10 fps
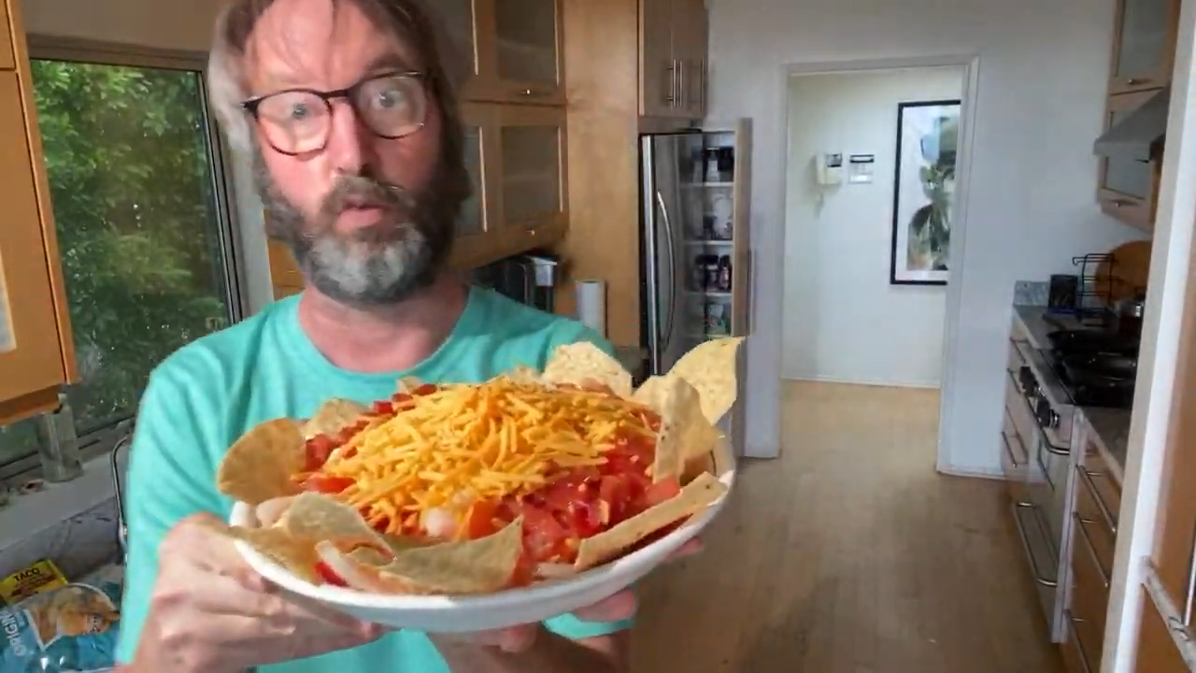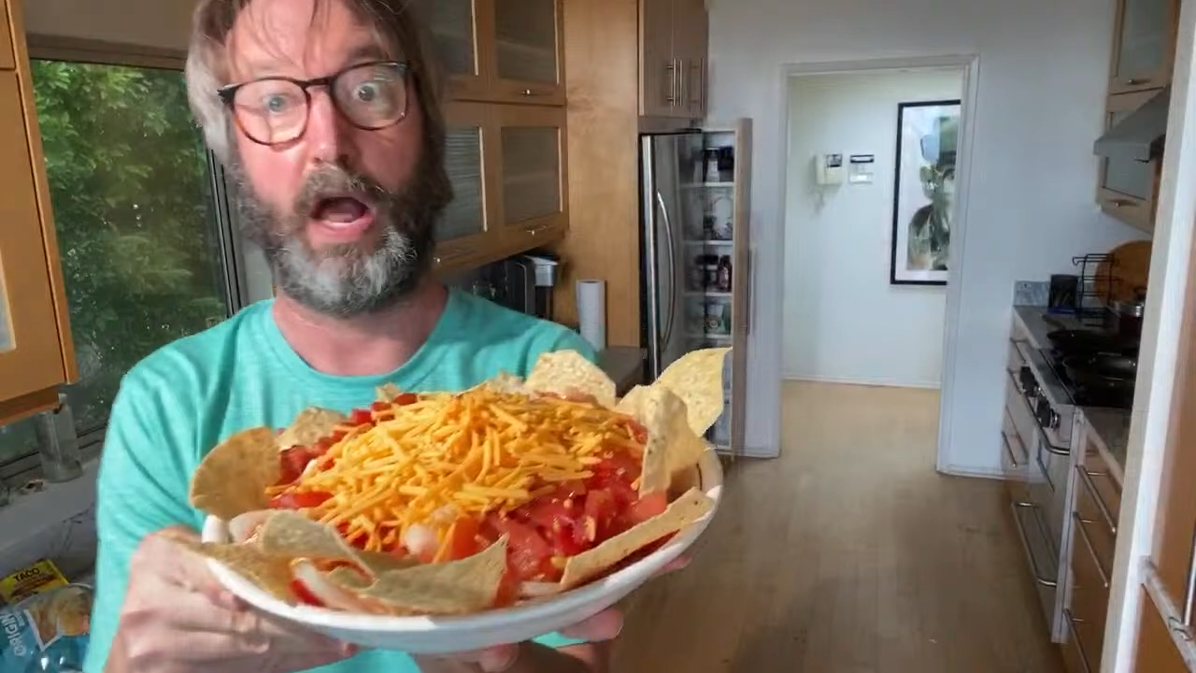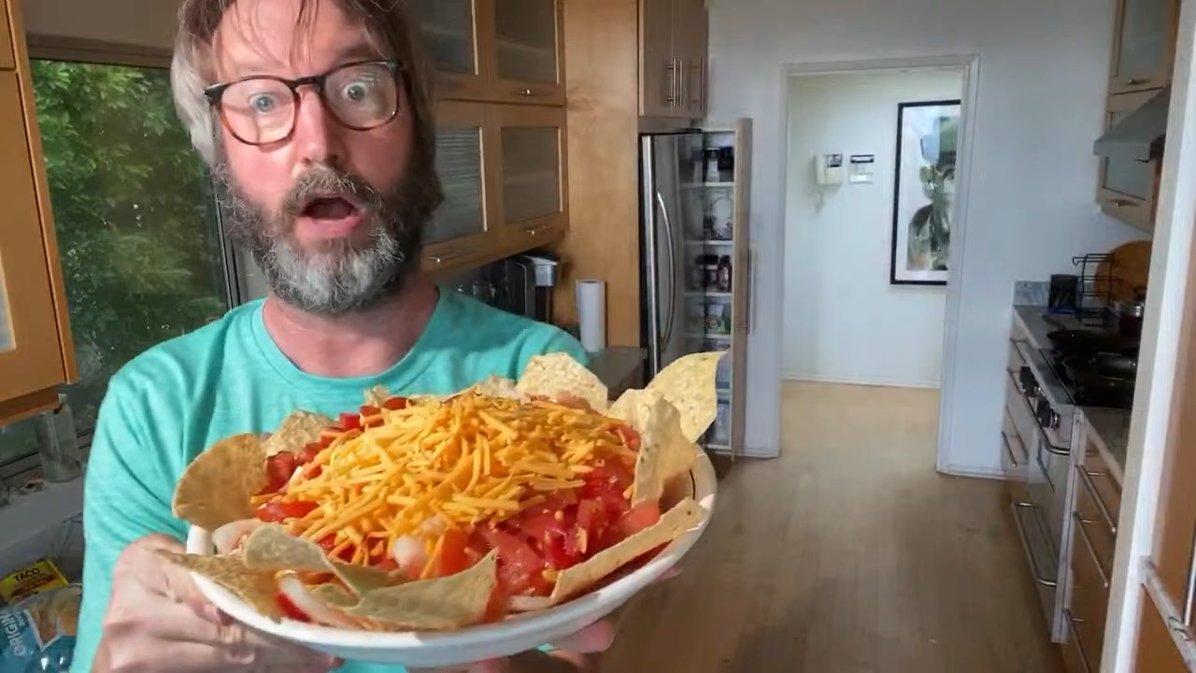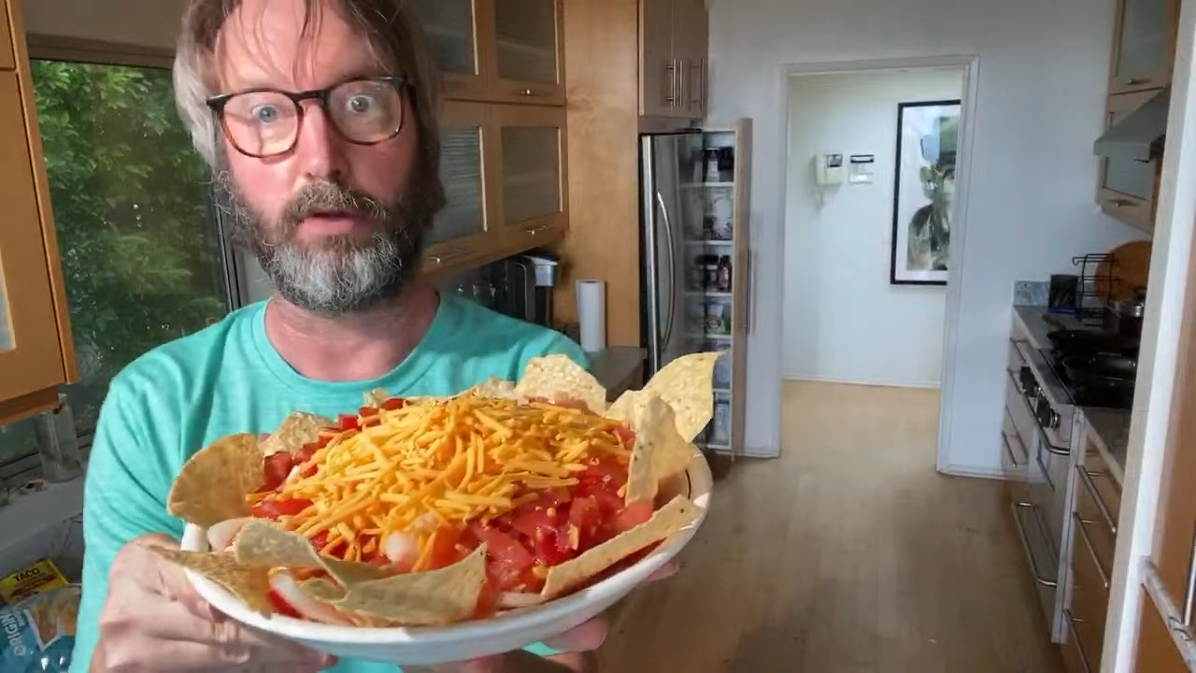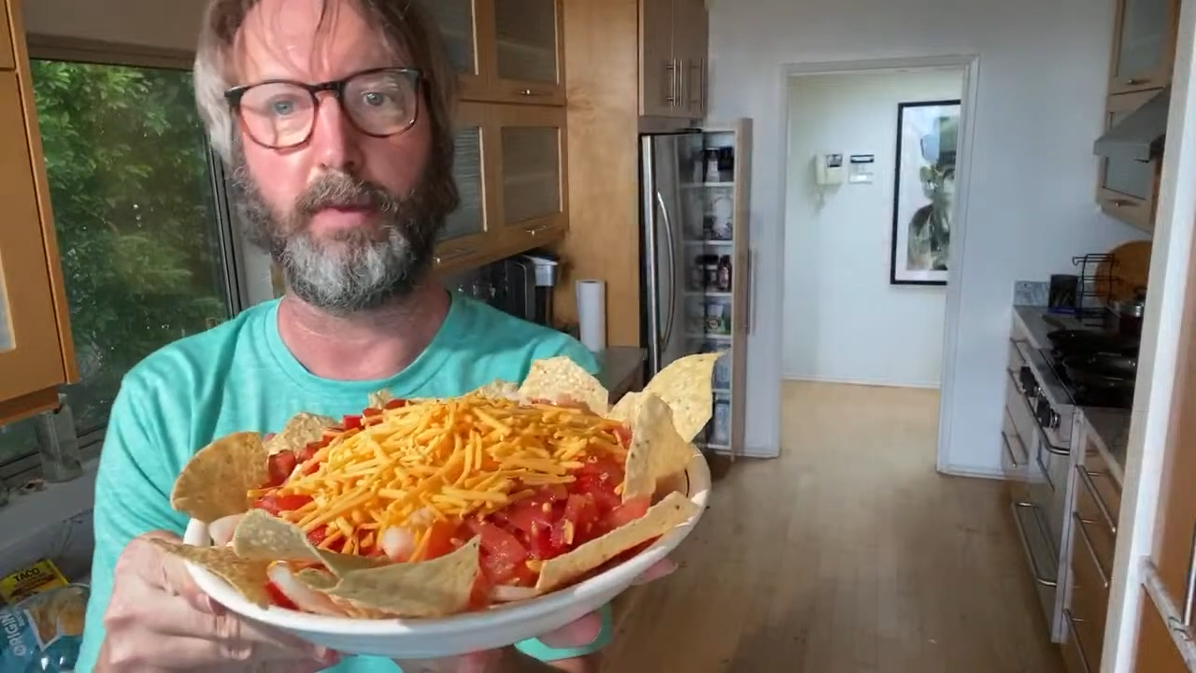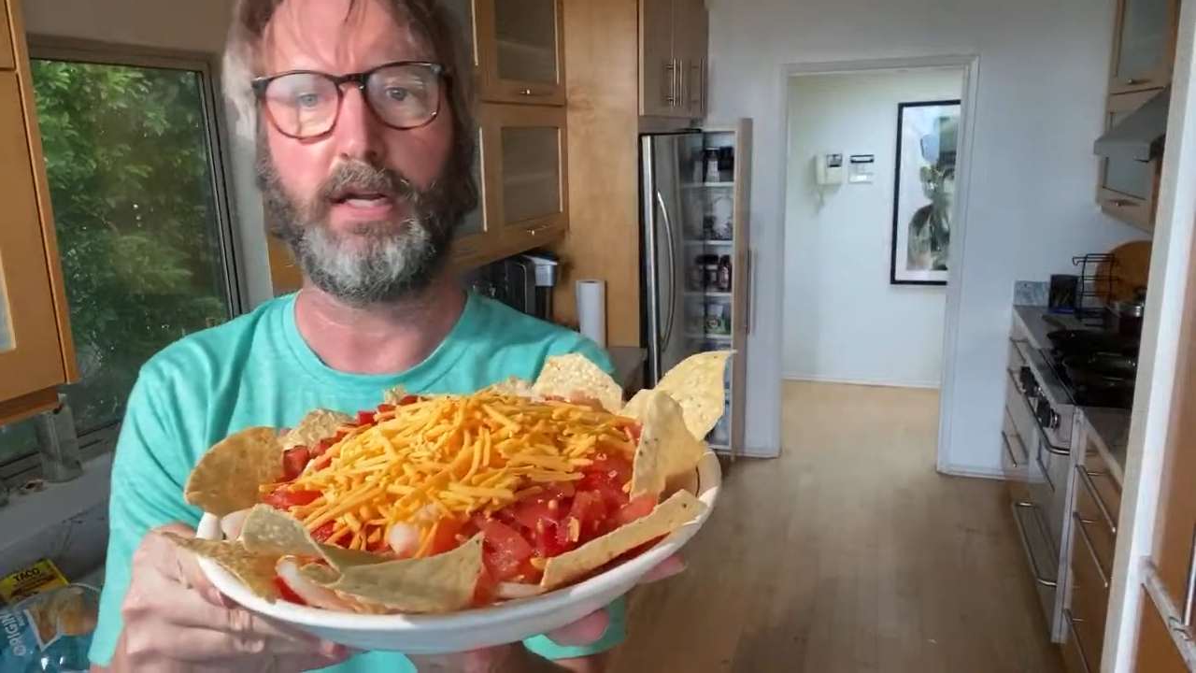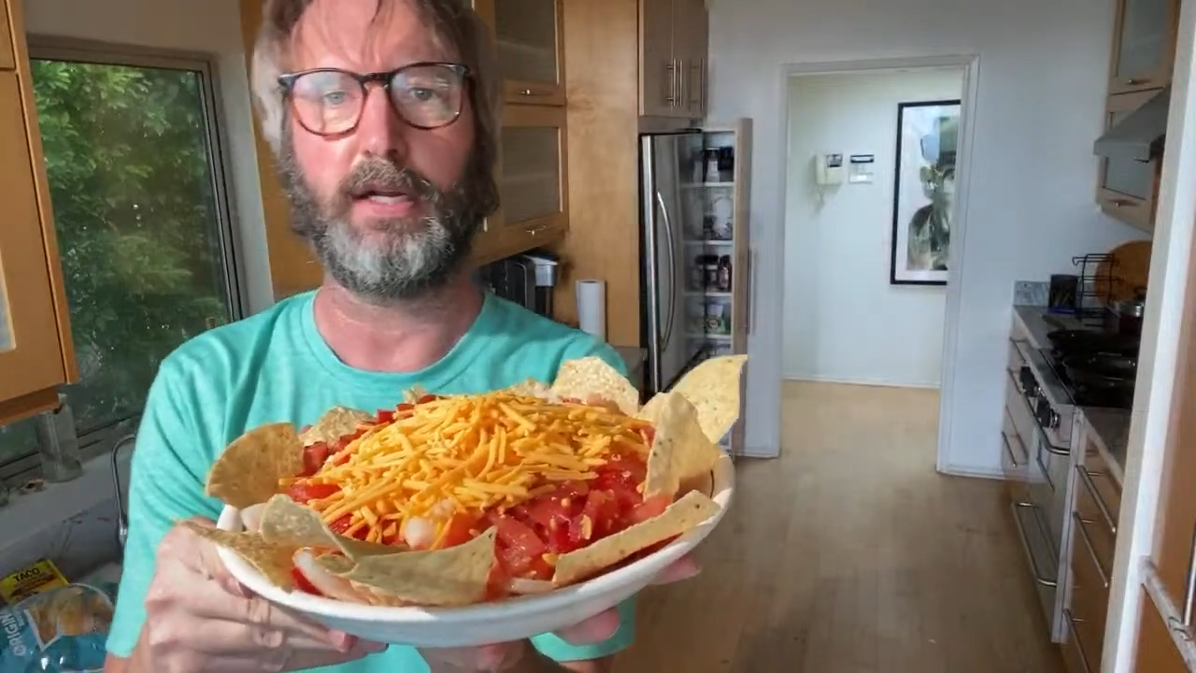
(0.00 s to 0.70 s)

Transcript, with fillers: wow, you made a